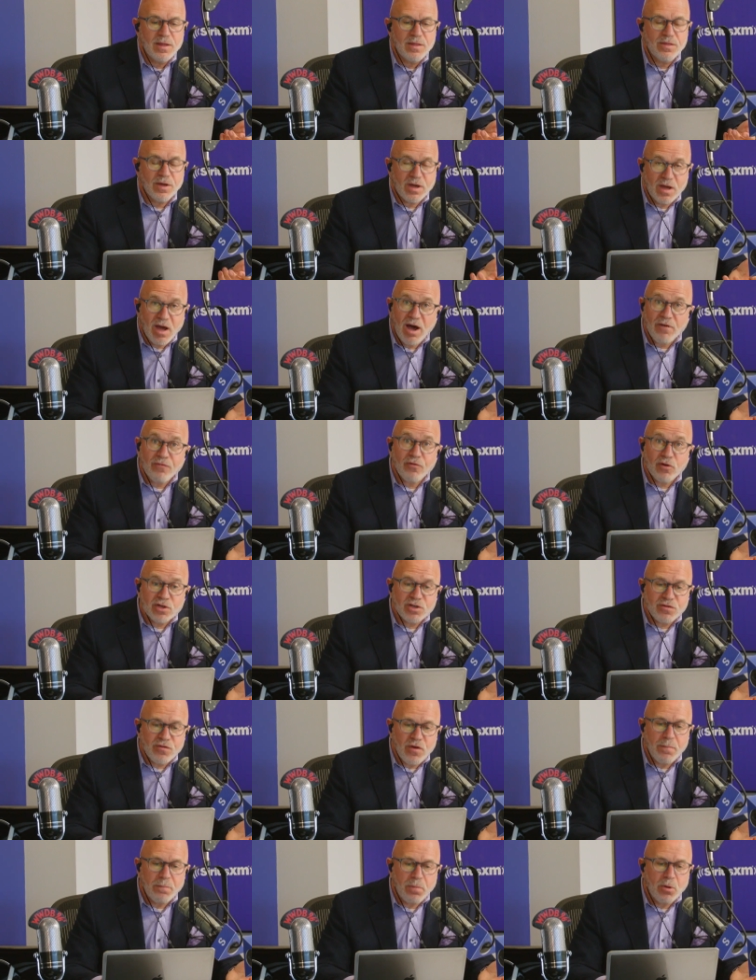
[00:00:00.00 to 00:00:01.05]
The
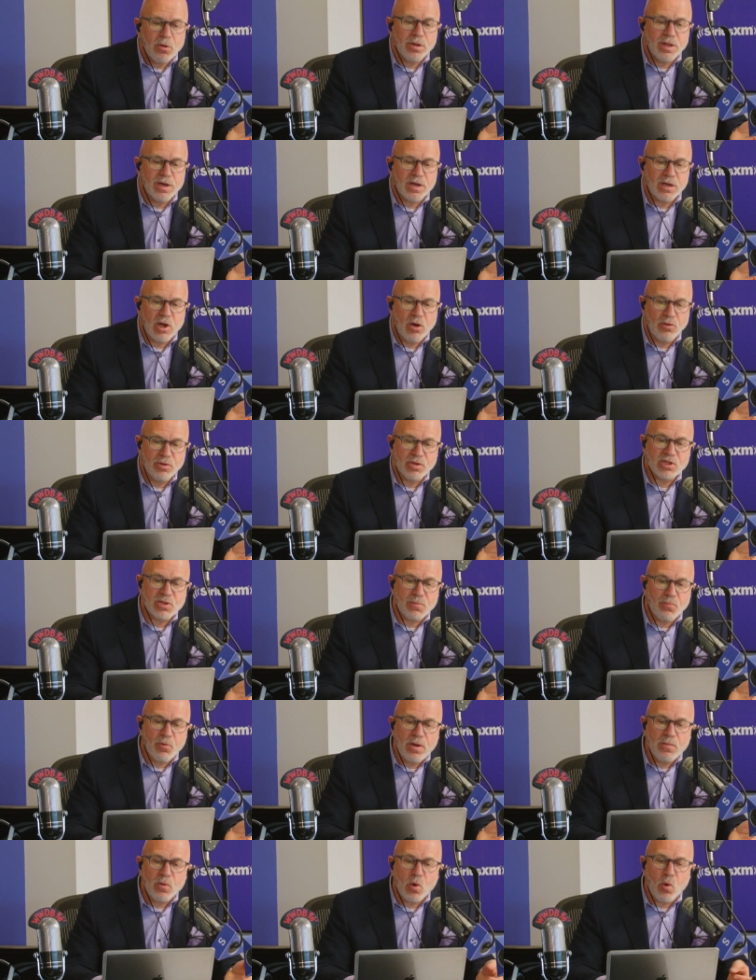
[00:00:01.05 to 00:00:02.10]
coverage from Politico. The
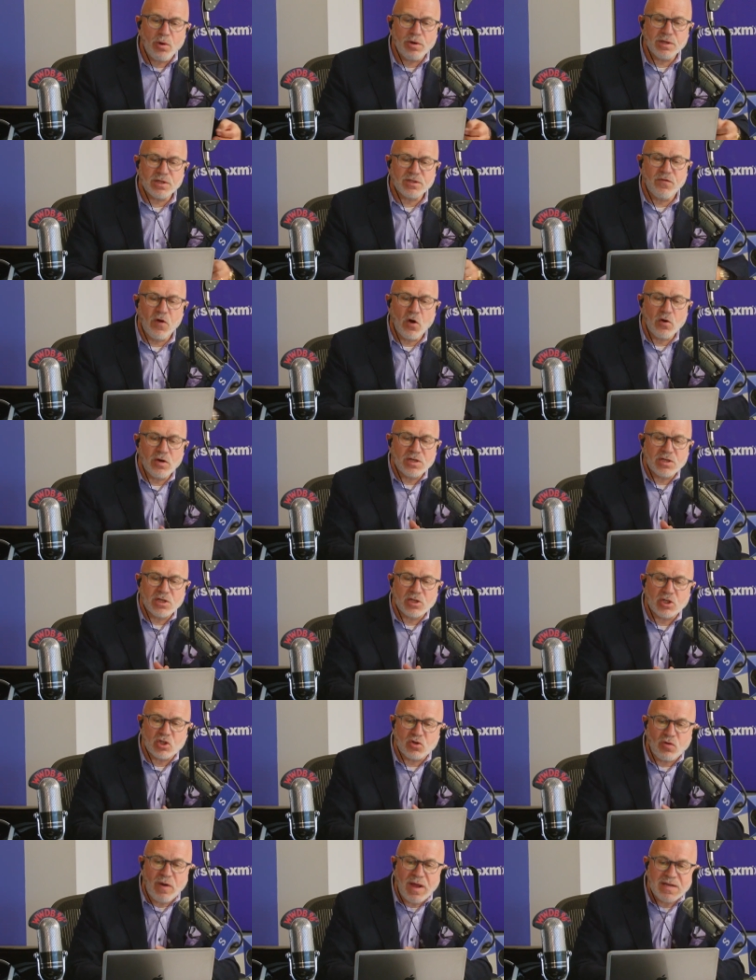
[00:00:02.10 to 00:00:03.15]
Supreme Court has voted to
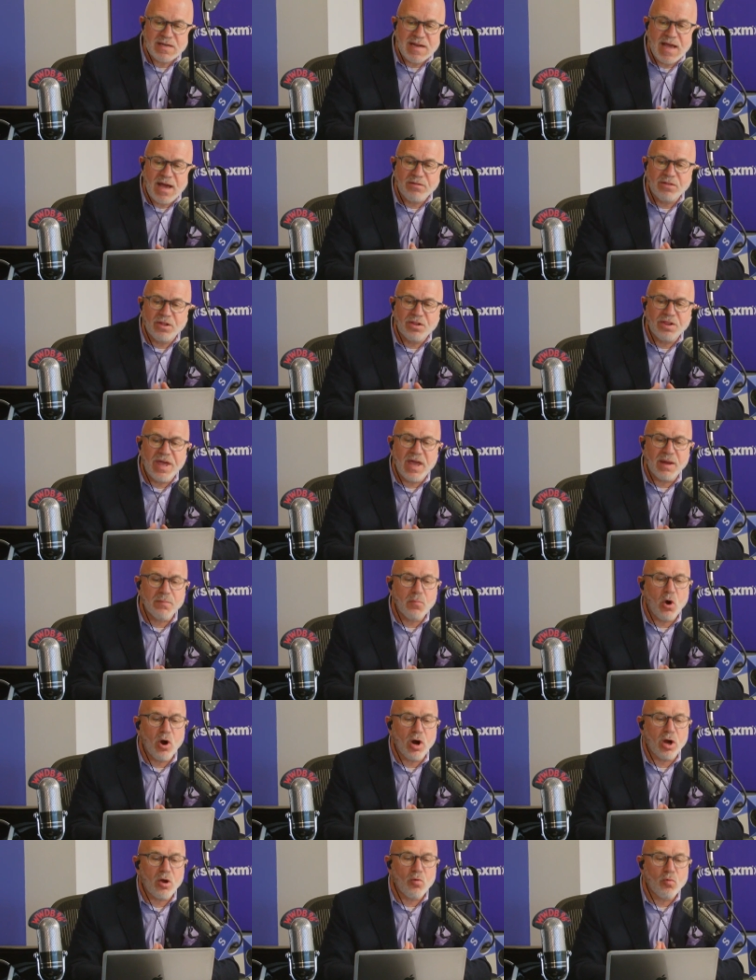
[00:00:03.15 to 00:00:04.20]
strike down the
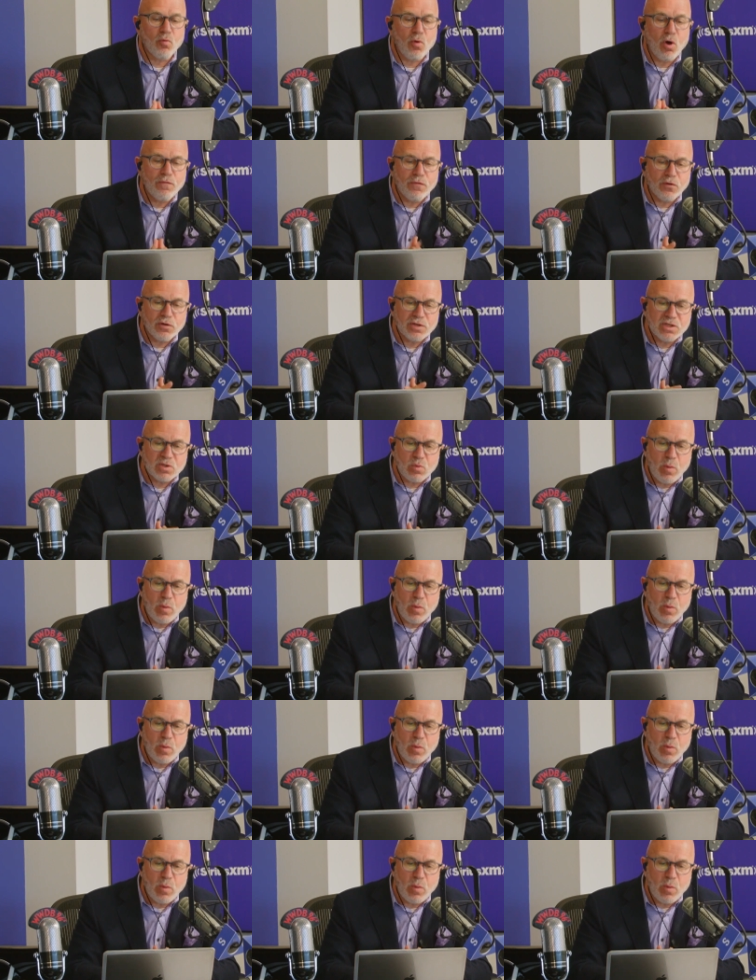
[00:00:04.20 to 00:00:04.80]
landmark Roe v.